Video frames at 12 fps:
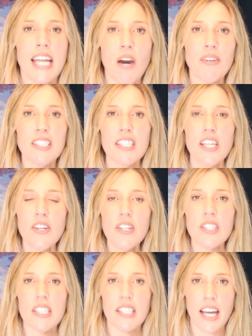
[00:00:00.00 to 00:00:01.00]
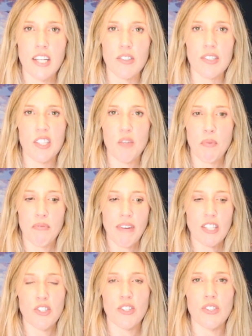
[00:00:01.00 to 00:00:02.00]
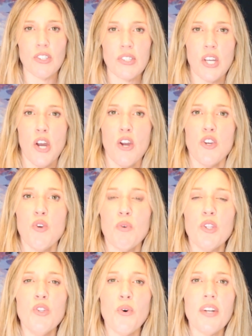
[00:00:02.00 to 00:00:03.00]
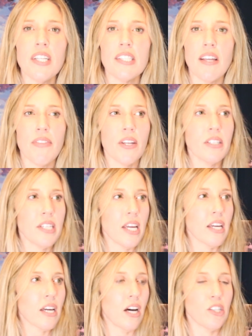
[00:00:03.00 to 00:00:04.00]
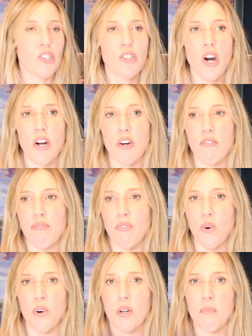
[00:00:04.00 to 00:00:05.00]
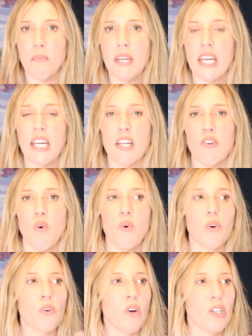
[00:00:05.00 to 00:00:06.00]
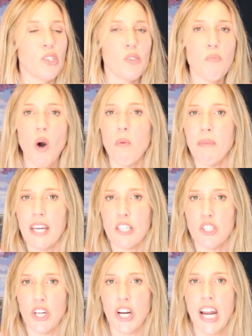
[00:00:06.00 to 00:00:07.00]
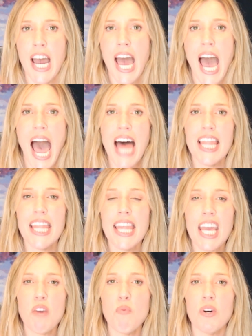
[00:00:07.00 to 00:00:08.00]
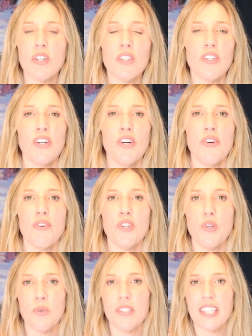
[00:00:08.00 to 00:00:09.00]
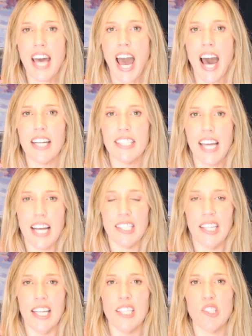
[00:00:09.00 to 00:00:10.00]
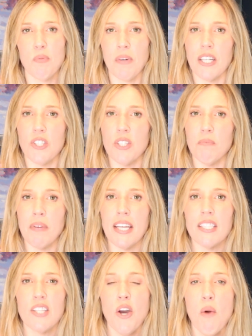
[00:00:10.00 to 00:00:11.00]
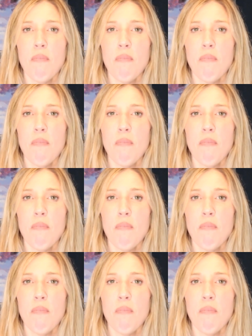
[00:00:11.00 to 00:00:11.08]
Now, interior designers and the professionals, you will notice that they'll take a scarf or a bead or a small picture, and they will use that as an inspiration piece.